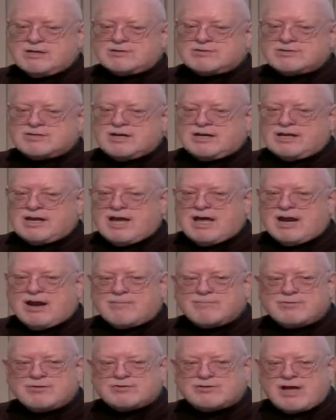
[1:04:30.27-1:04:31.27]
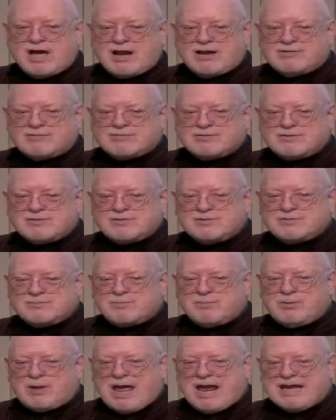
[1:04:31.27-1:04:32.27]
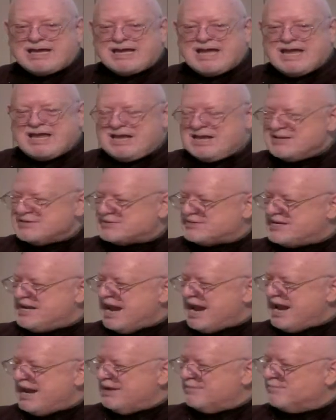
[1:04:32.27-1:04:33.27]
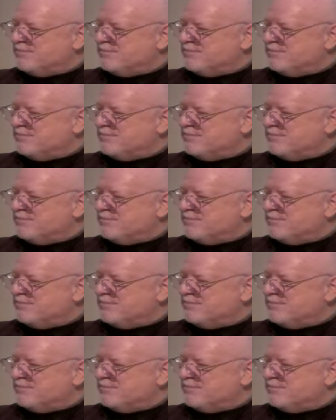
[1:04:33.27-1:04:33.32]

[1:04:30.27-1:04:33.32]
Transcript: again, I'm just kind of blanking his name,